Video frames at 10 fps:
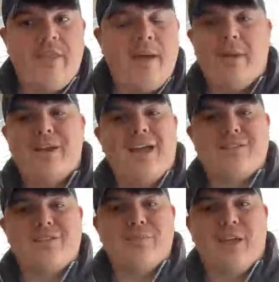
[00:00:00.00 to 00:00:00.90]
And that might
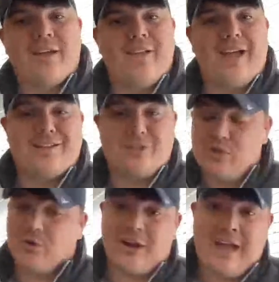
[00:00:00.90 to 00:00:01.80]
not seem like a lot
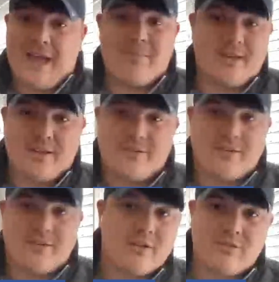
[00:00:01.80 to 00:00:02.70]
to you or I
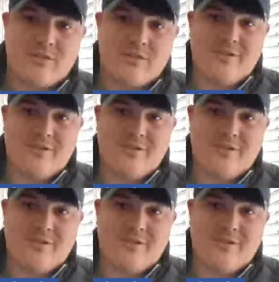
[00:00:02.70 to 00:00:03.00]
because, you know,